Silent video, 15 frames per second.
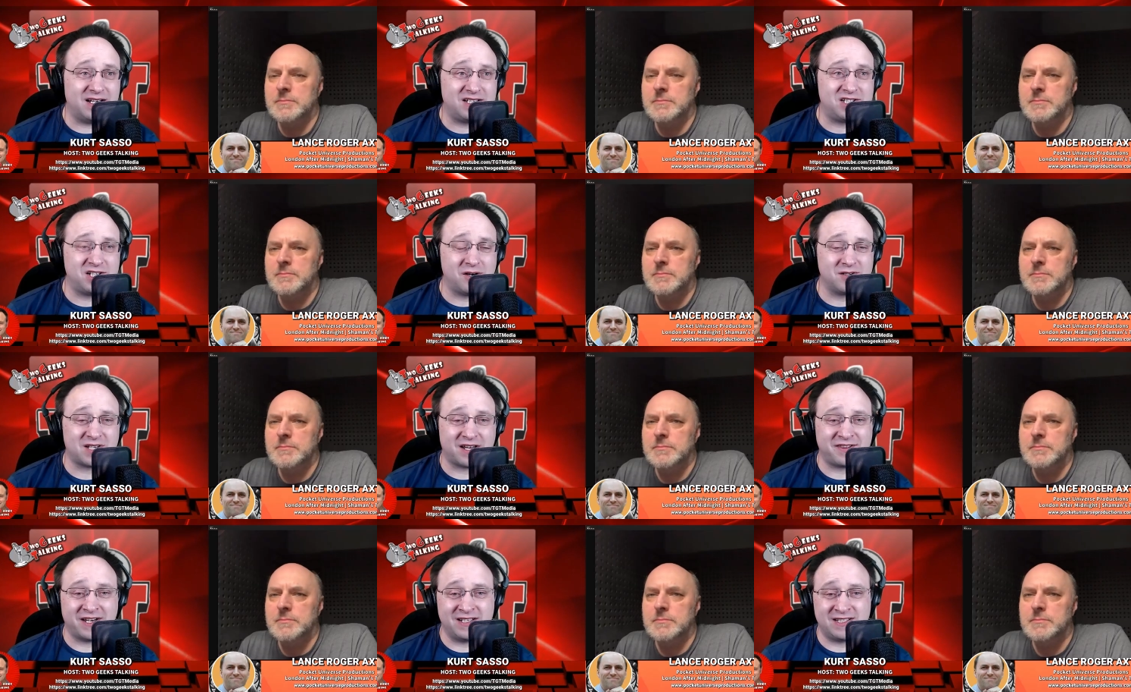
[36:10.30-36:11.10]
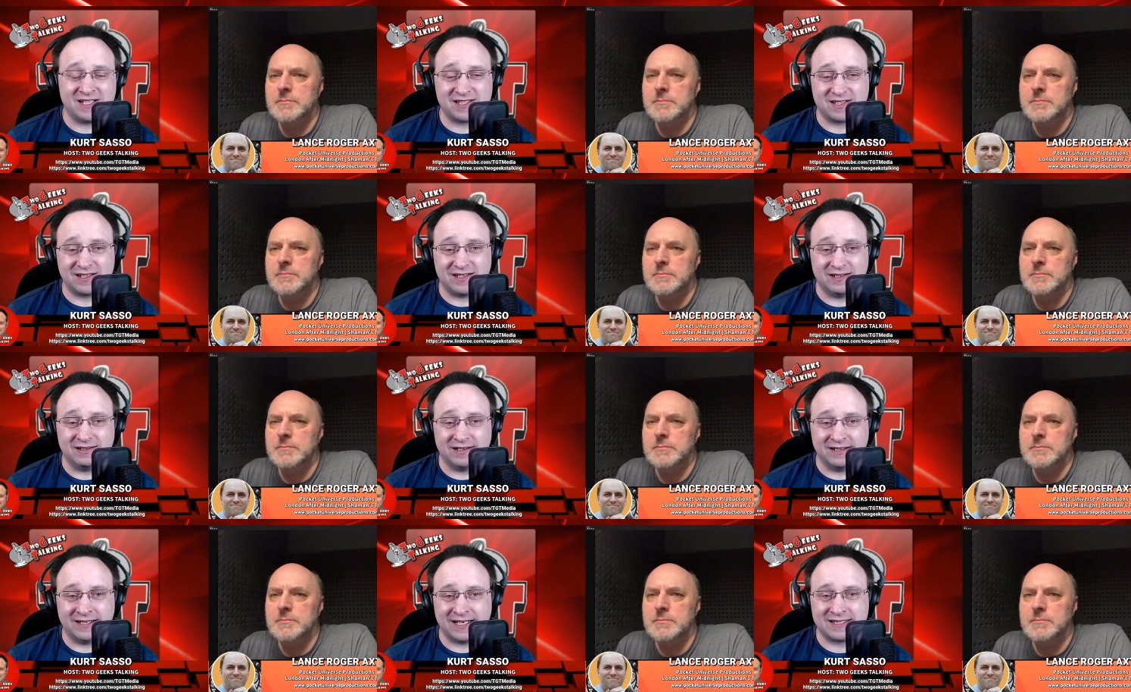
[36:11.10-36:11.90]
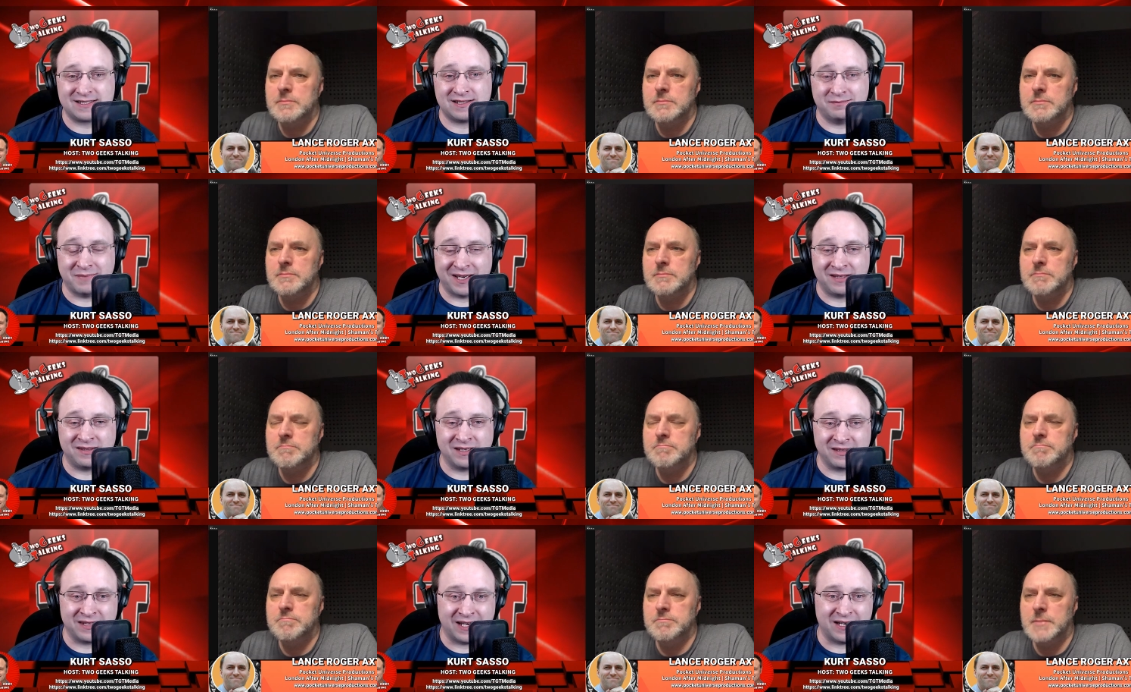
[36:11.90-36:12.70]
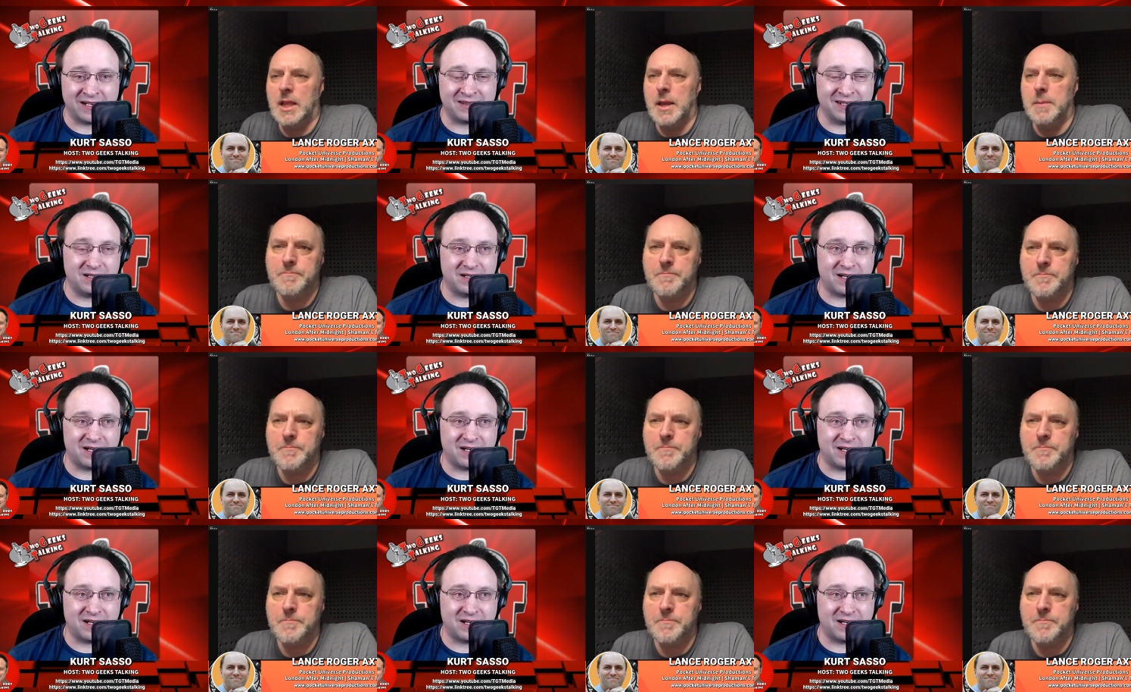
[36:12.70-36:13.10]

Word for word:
Speaker 1: shows authenticity. And that's the main thing that I think.